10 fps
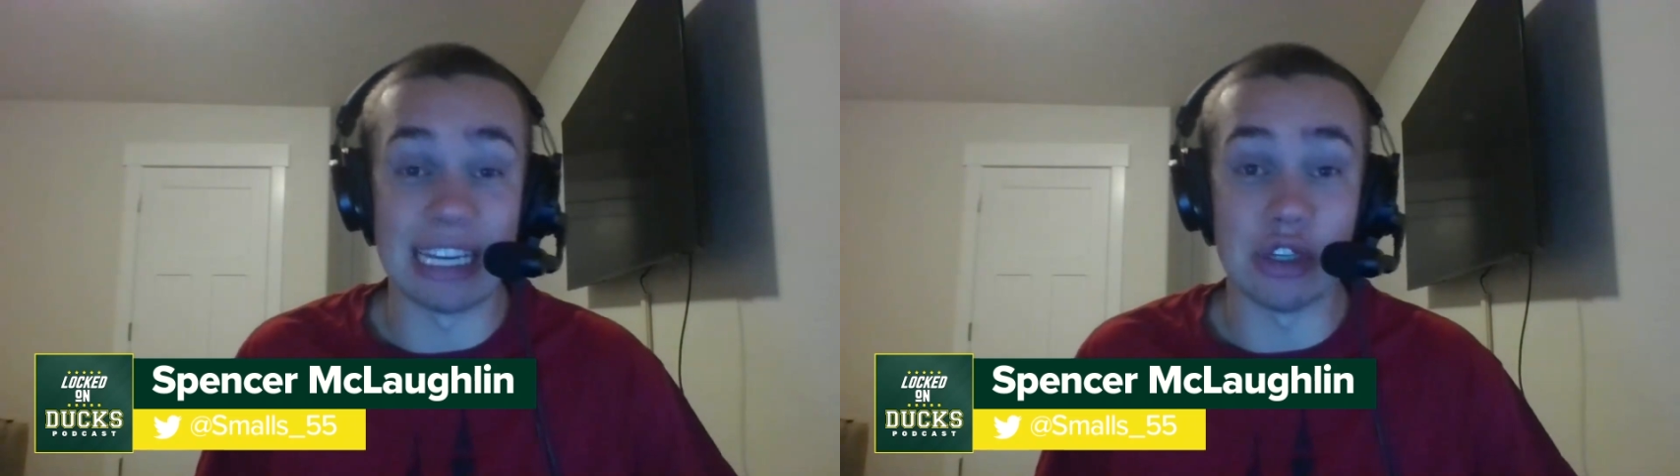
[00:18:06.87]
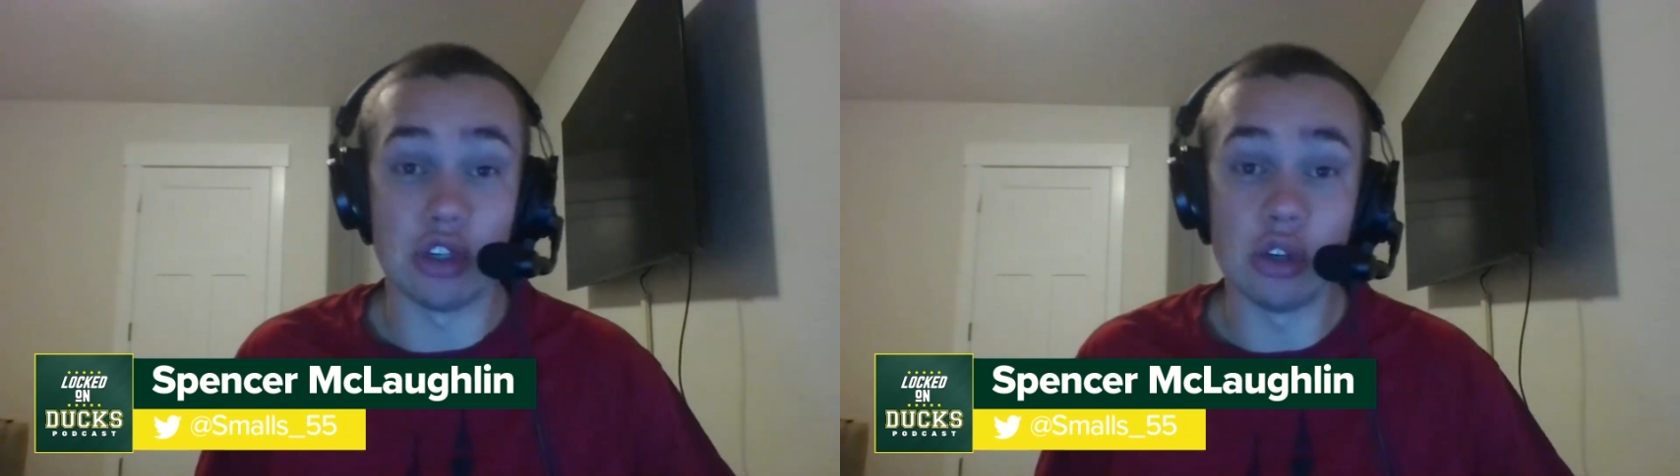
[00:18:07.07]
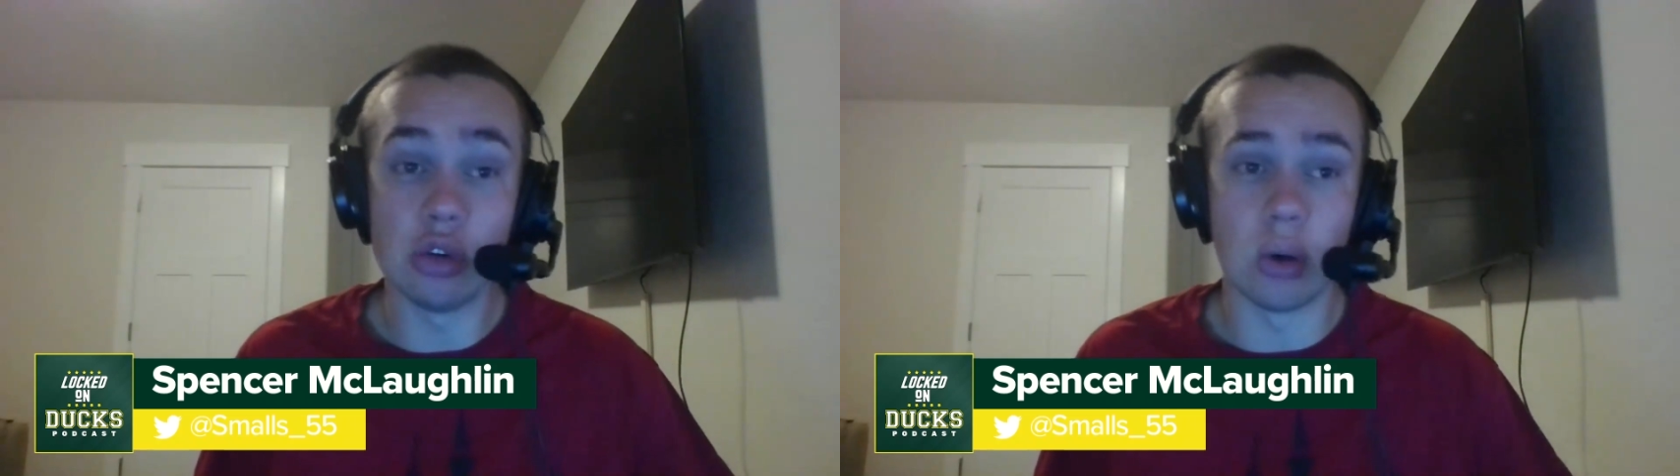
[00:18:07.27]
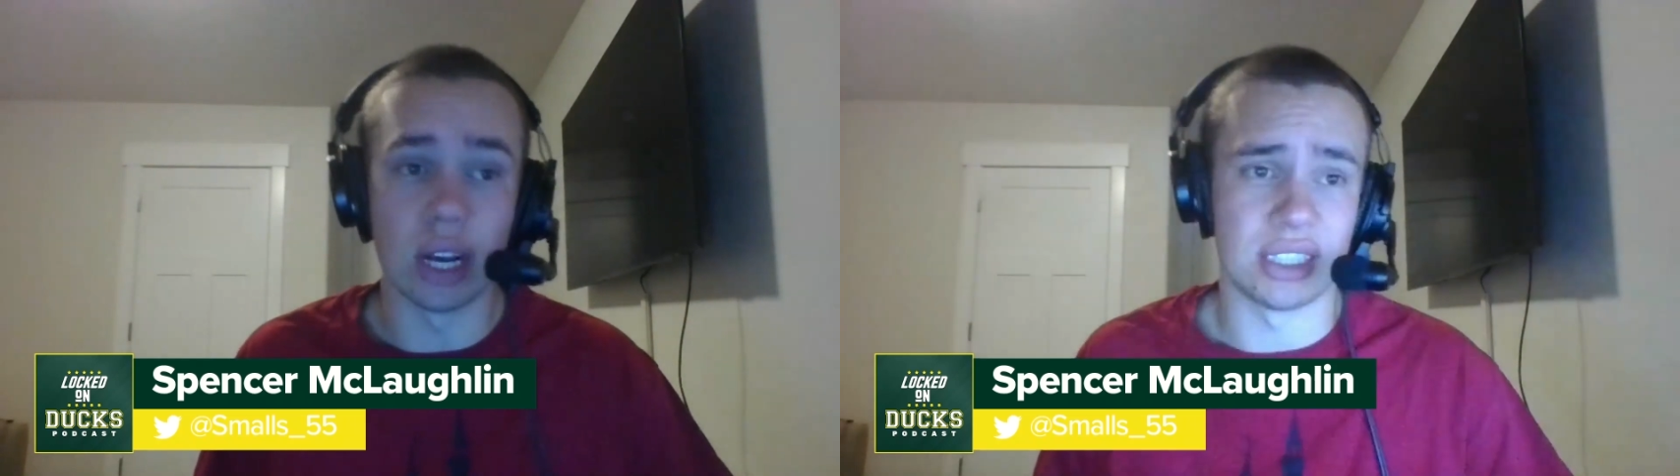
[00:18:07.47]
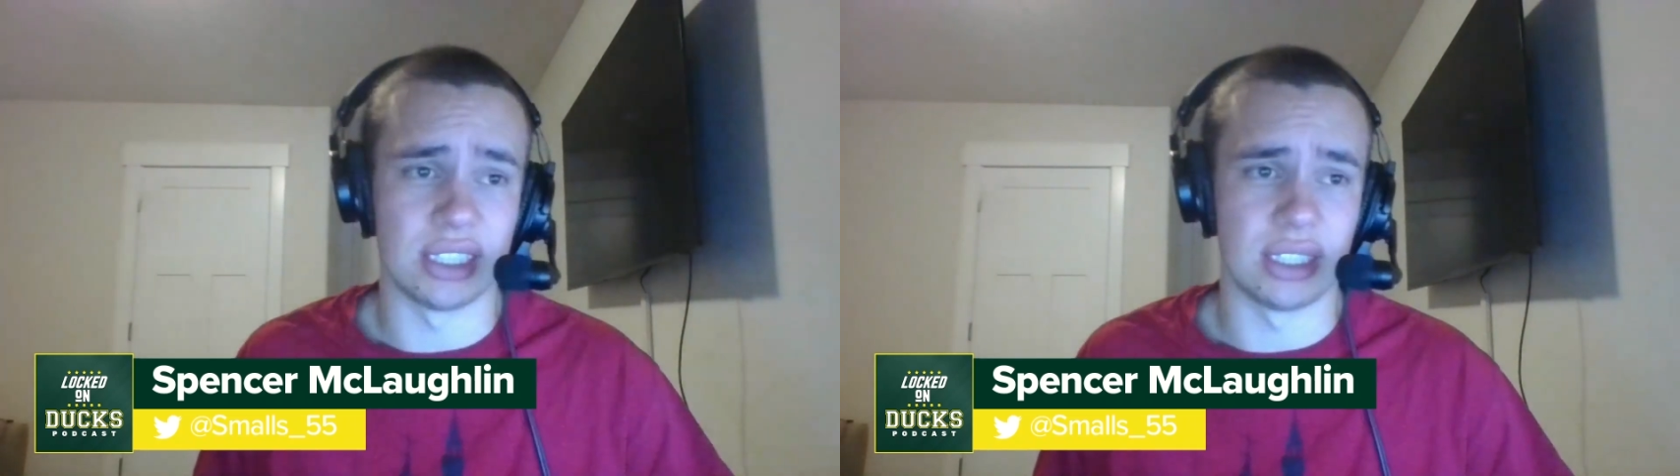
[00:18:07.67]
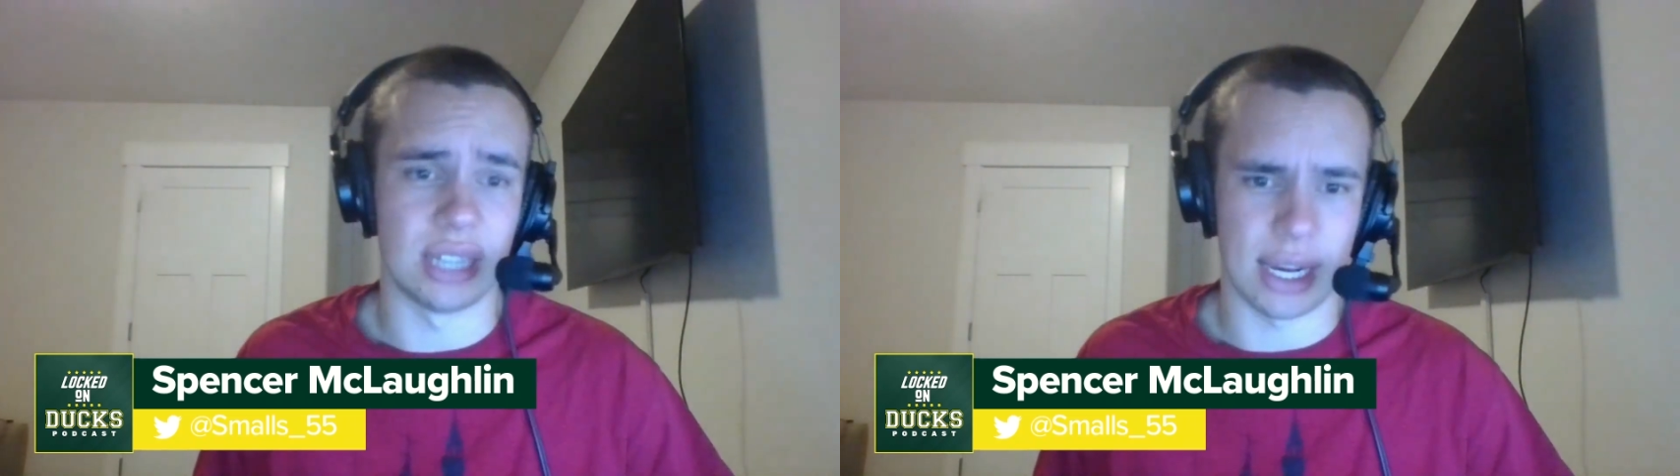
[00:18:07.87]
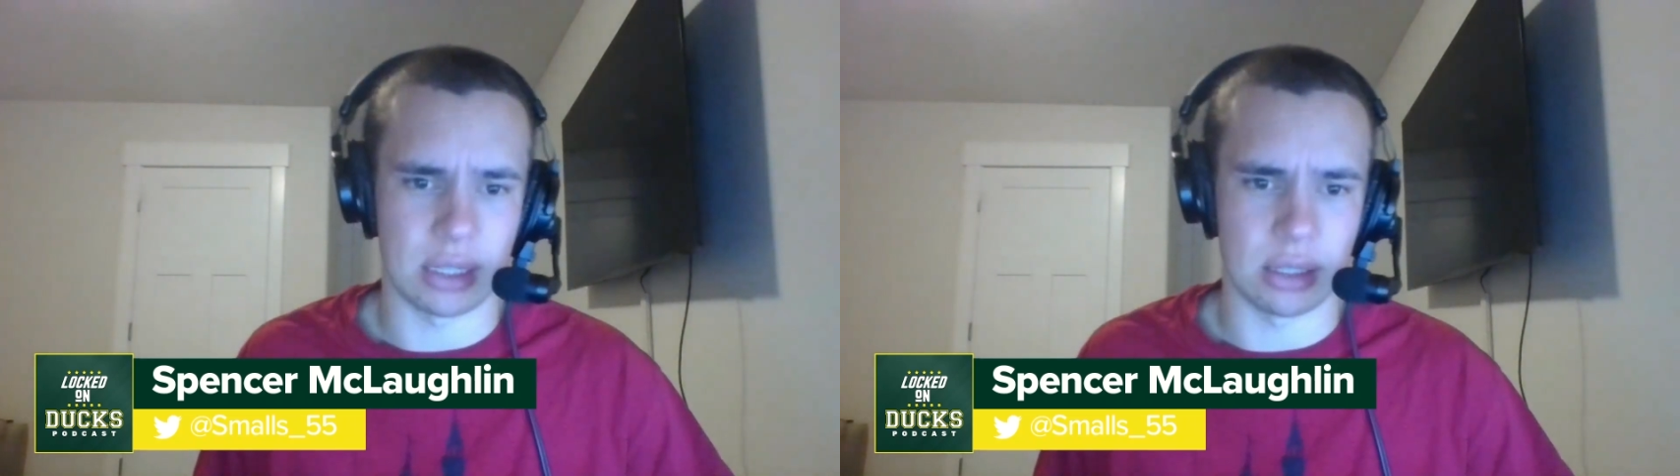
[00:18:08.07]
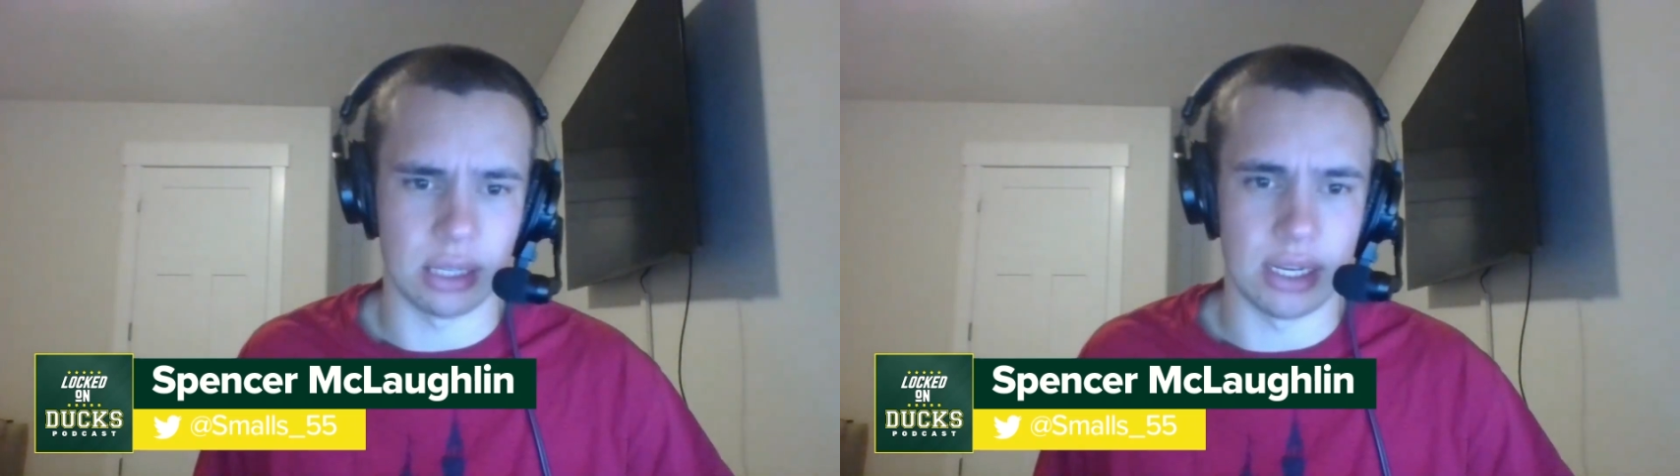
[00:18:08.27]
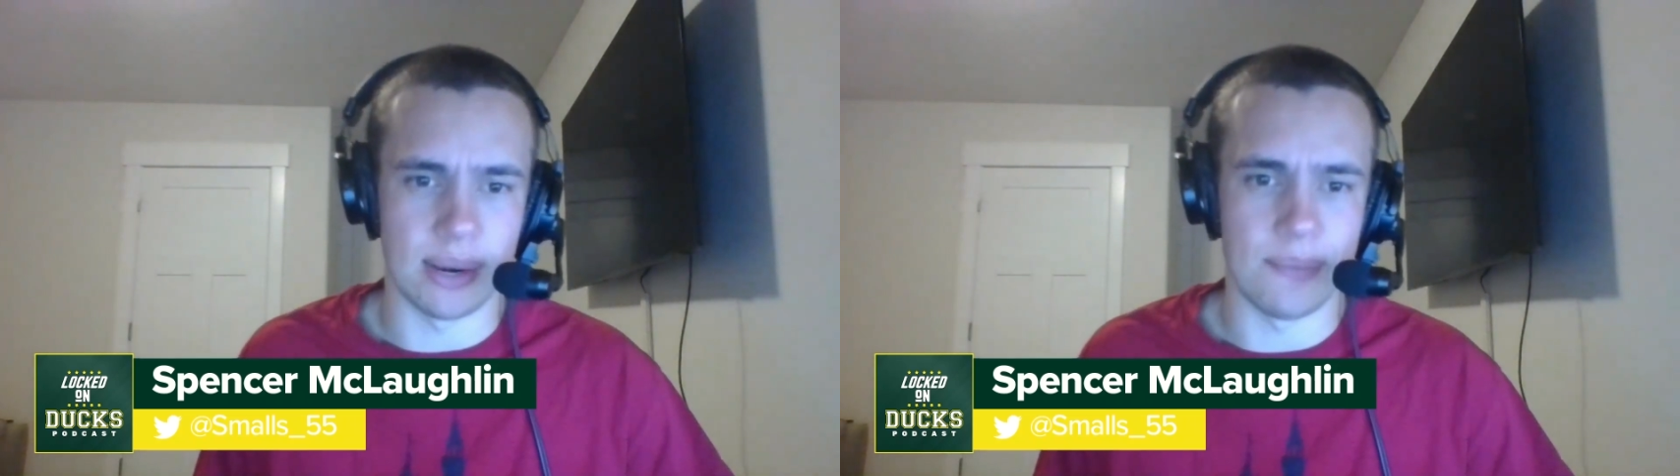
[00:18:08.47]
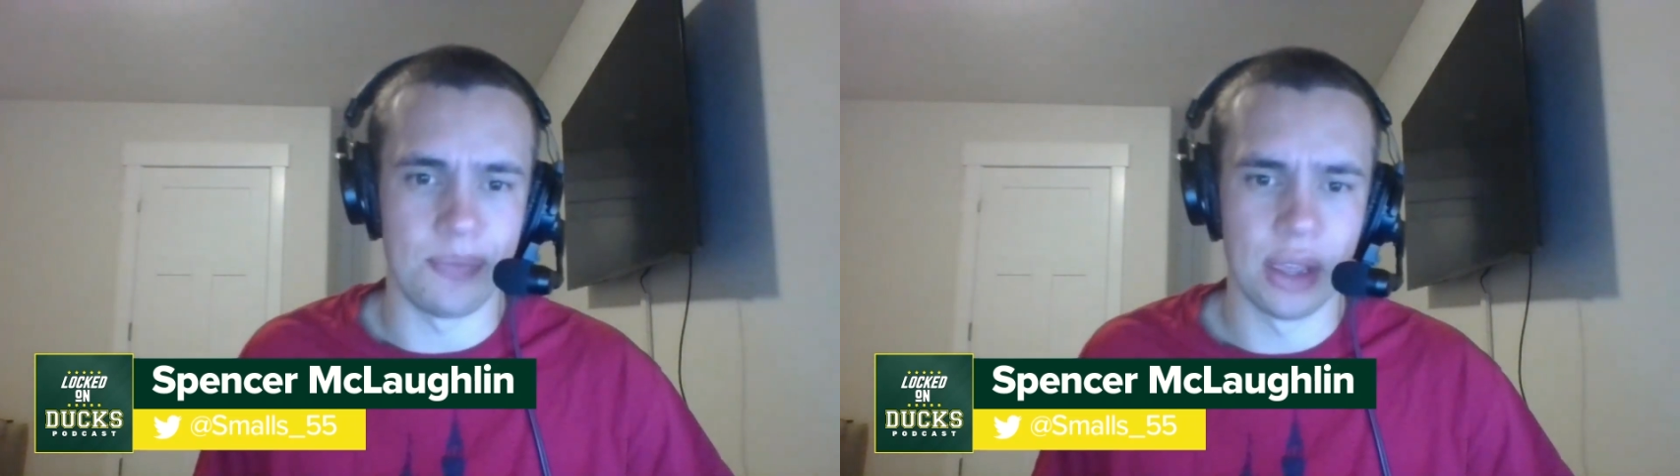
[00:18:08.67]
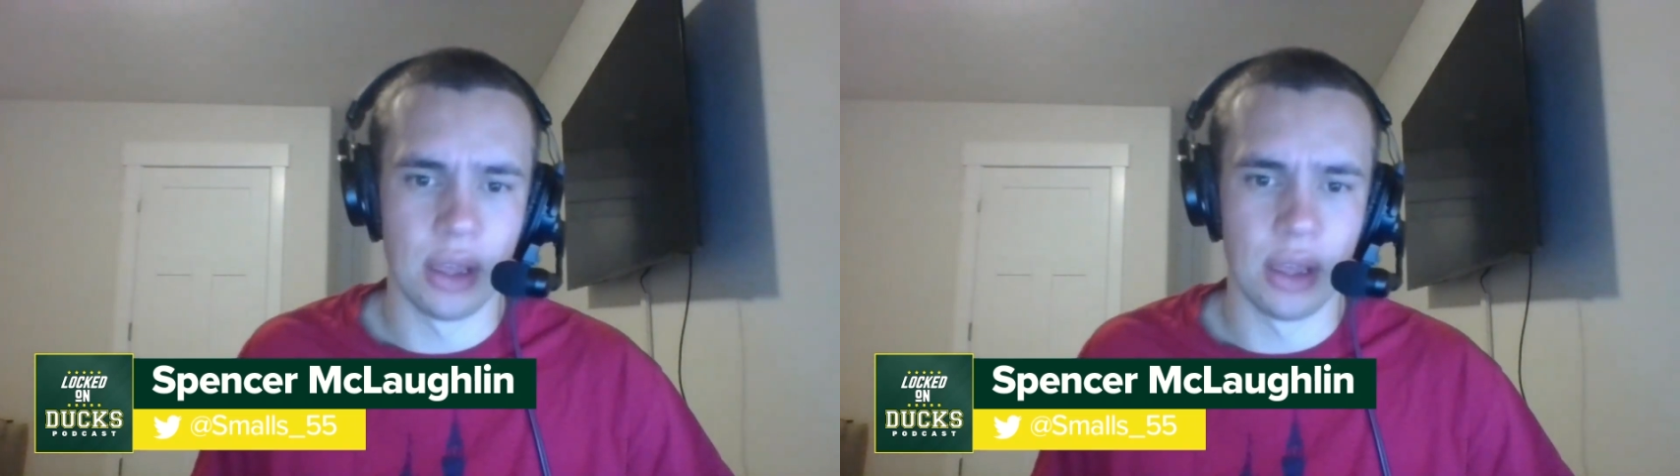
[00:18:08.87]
These two questions actually did.